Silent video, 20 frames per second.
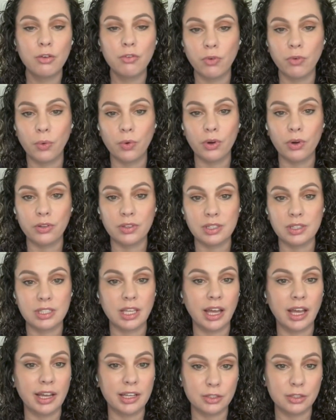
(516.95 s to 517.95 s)
for the
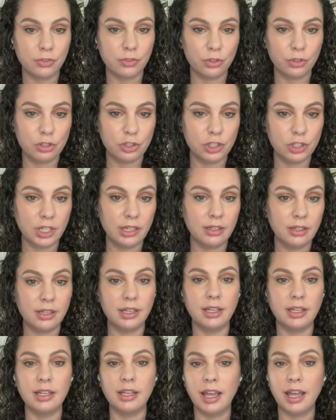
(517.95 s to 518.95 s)
size of
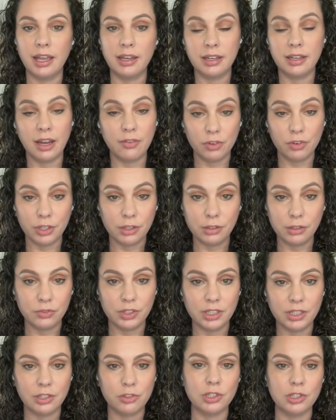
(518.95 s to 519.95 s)
Christianity and every other
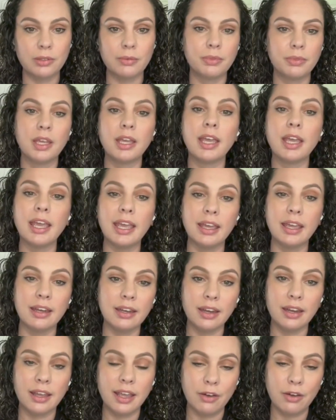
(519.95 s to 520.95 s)
religion
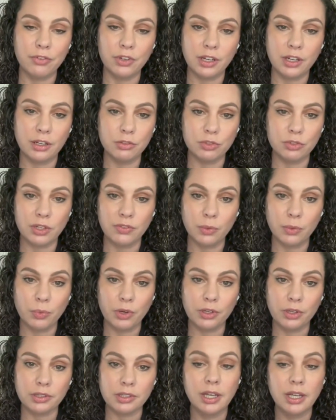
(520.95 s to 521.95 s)
in every country of the
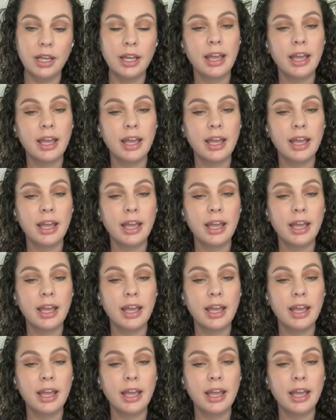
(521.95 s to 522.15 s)
world.